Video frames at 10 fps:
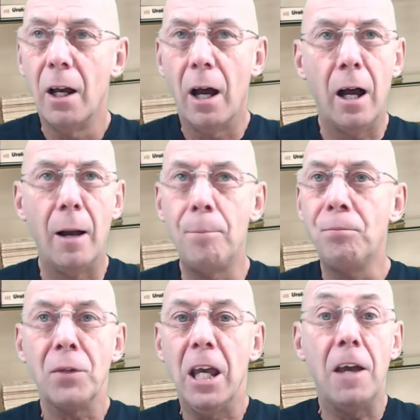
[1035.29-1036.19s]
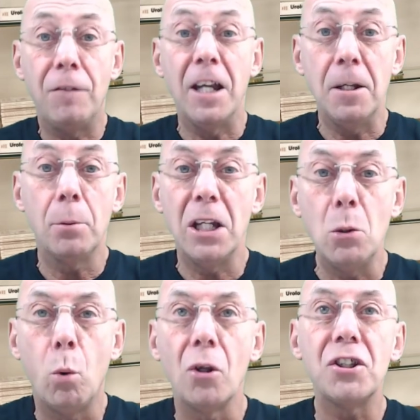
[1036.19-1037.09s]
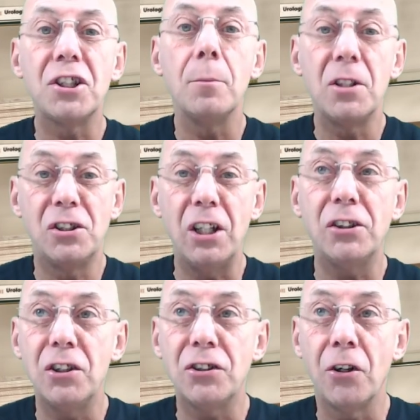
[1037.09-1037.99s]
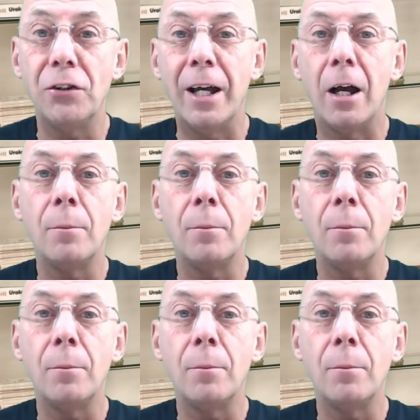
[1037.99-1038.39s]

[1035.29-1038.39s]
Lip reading: If anybody wants some assistance on that,